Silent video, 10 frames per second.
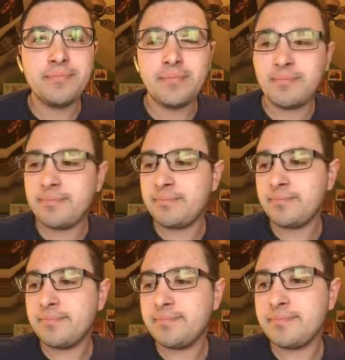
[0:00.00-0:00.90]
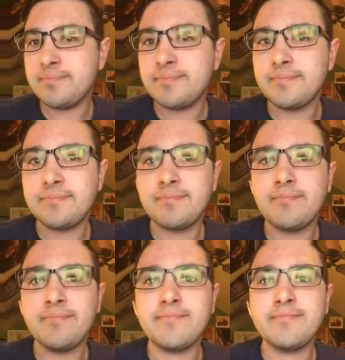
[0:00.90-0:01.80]

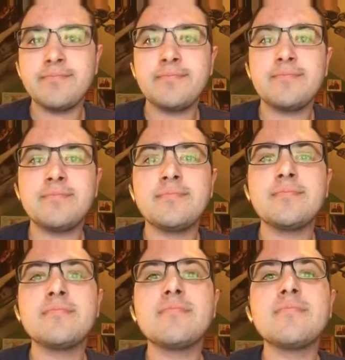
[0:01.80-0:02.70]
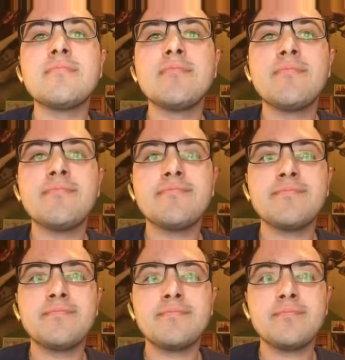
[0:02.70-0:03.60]

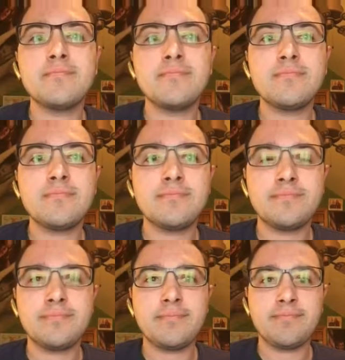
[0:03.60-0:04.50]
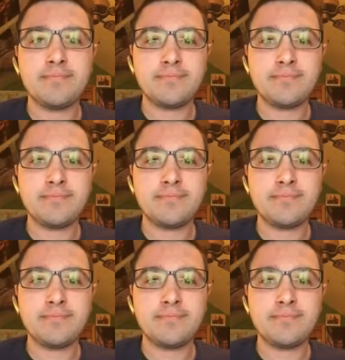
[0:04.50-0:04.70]
No one is speaking in this clip.